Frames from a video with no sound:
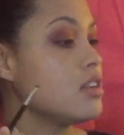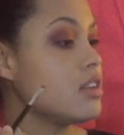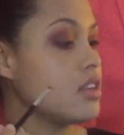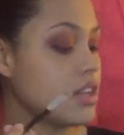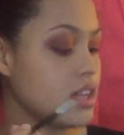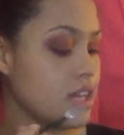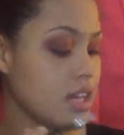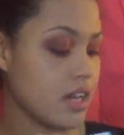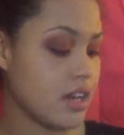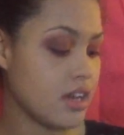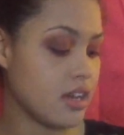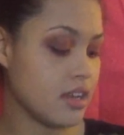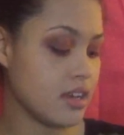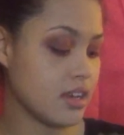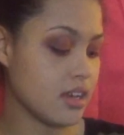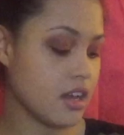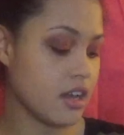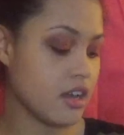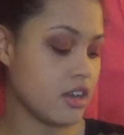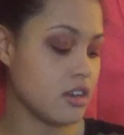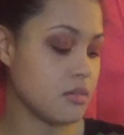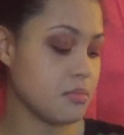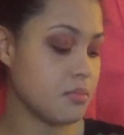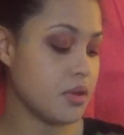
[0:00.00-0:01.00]
Again,
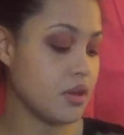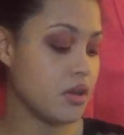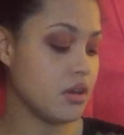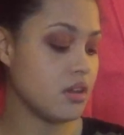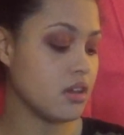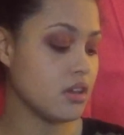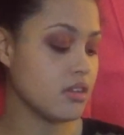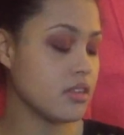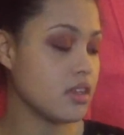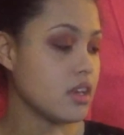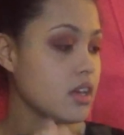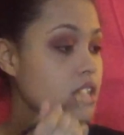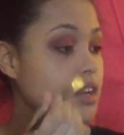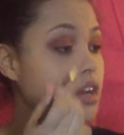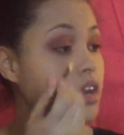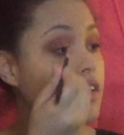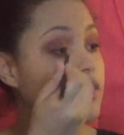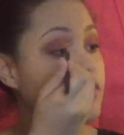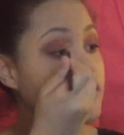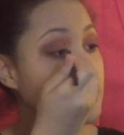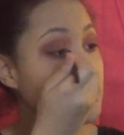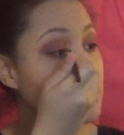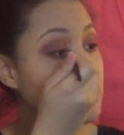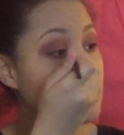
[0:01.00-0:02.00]
kind of putting that
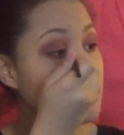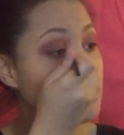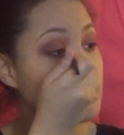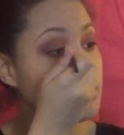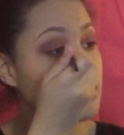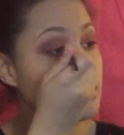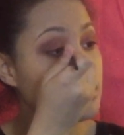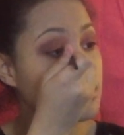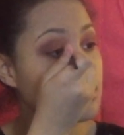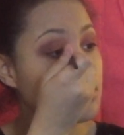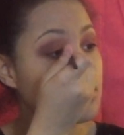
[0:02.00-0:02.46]
on the inner